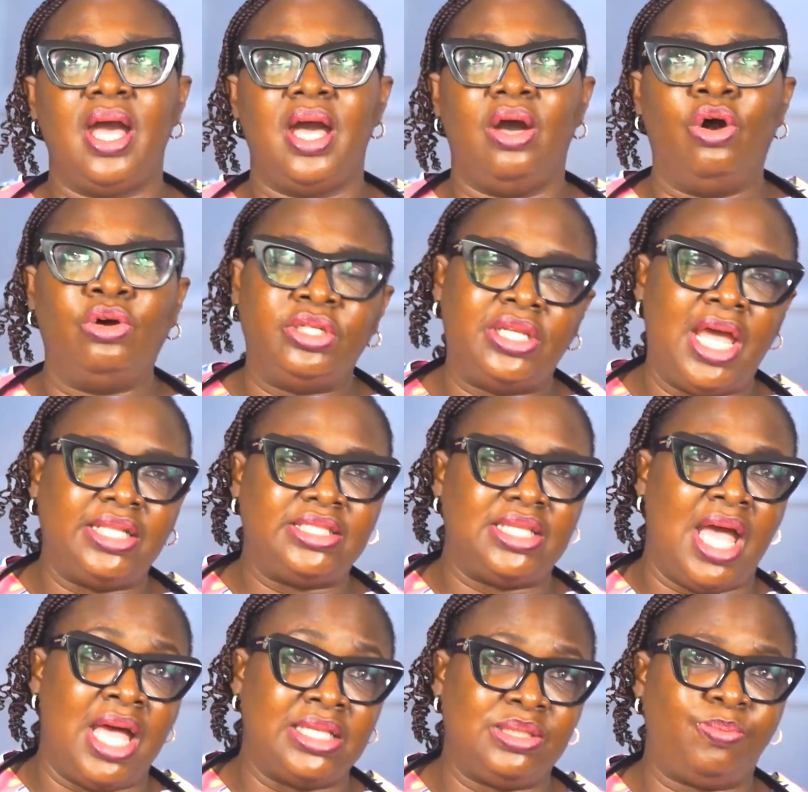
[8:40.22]
on that
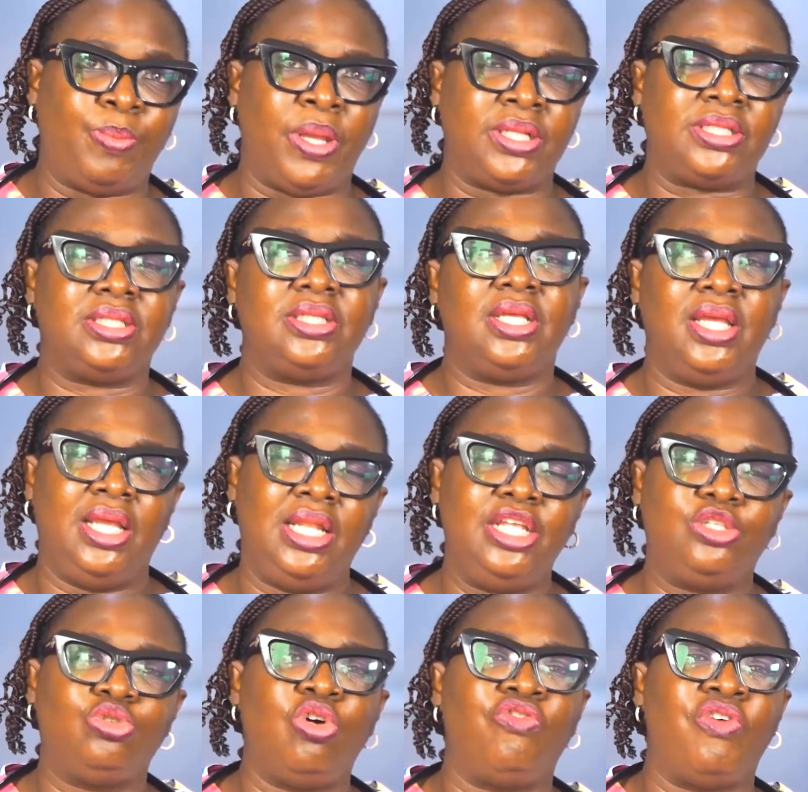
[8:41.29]
aspect, a
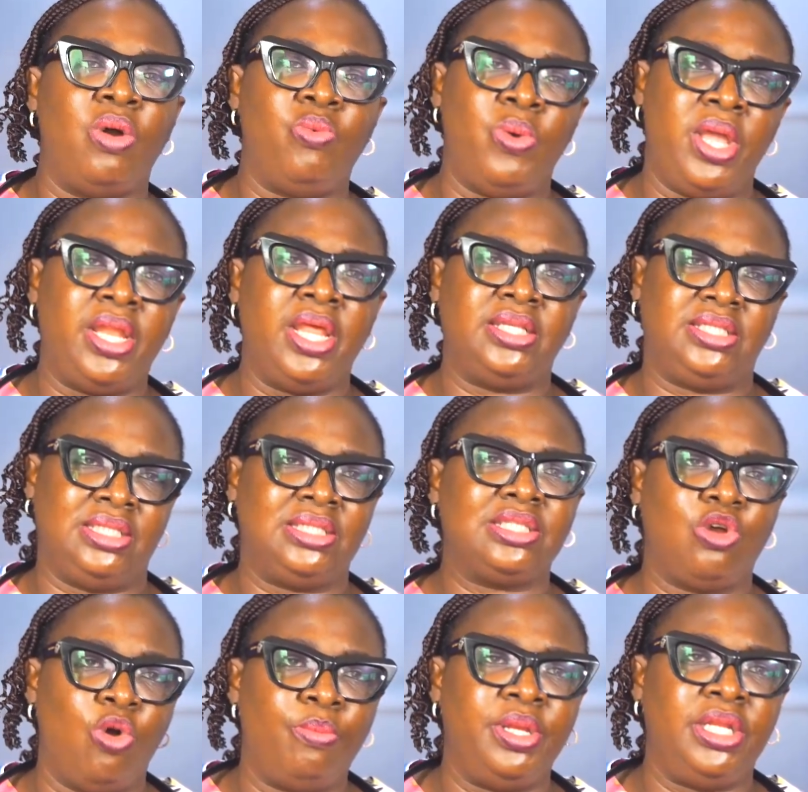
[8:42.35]
little of awareness is
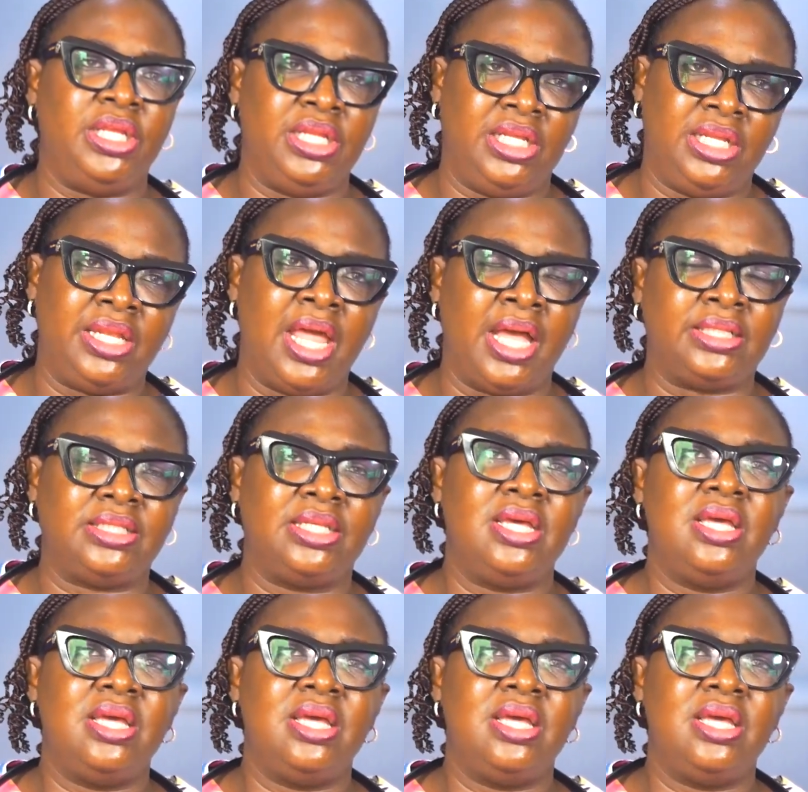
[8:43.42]
coming in that.